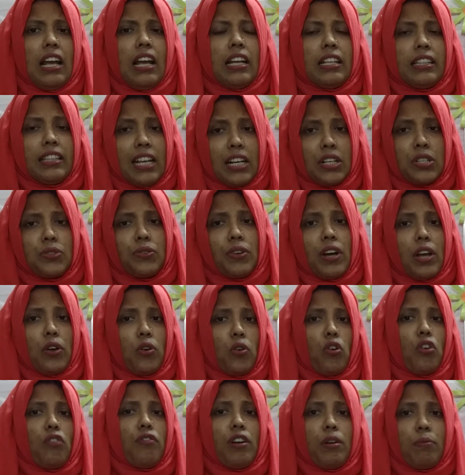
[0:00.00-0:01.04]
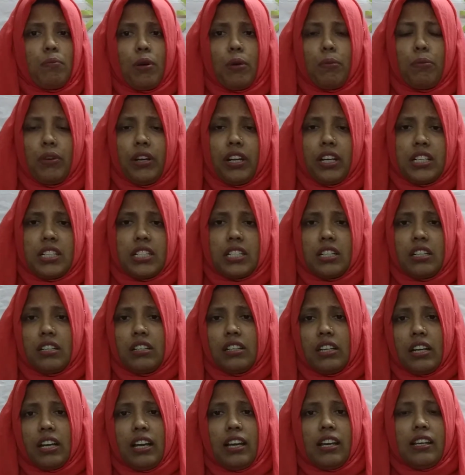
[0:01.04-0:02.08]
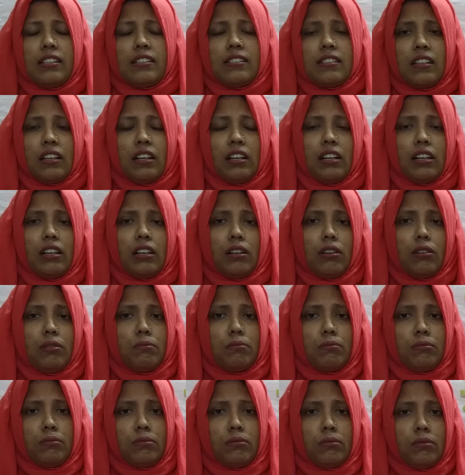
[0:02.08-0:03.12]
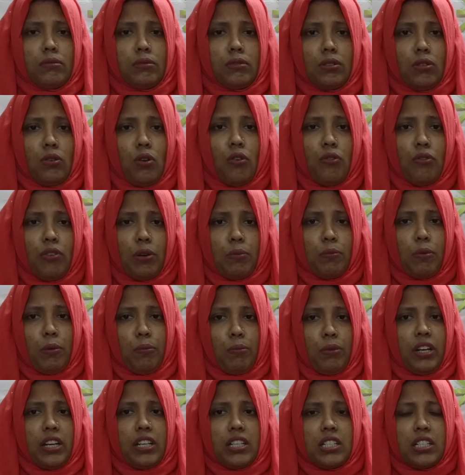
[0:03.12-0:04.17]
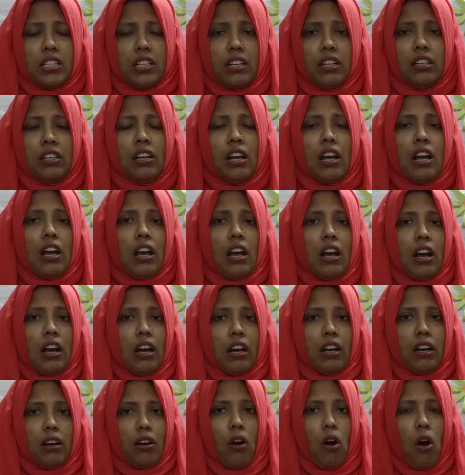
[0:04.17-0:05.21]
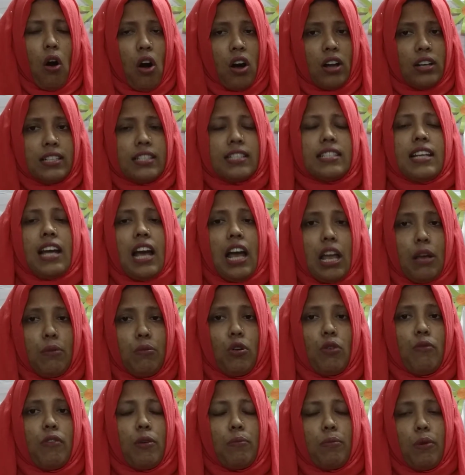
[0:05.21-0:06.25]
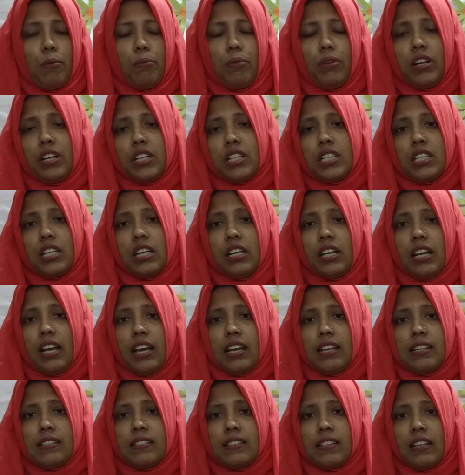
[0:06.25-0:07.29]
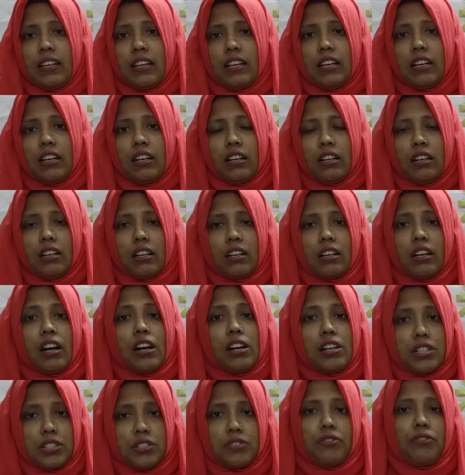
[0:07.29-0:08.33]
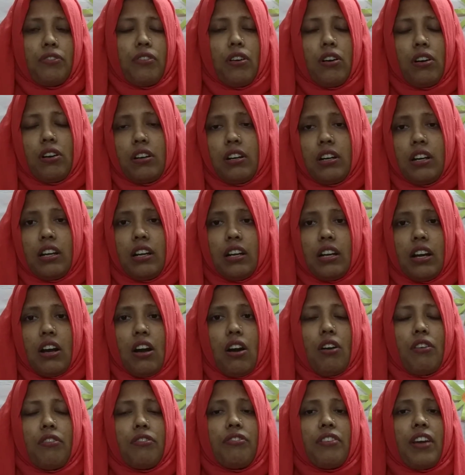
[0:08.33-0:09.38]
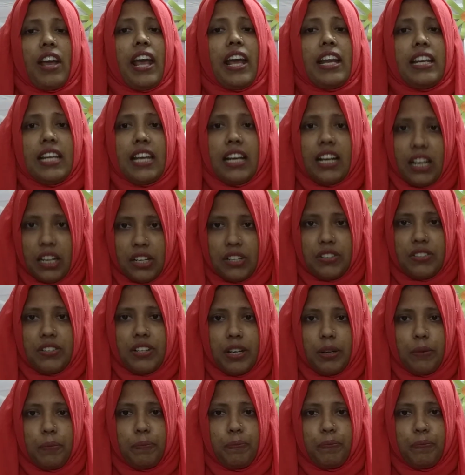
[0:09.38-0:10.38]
That's why overpopulation is overpopulation. All time overpopulation is a curse for of any country,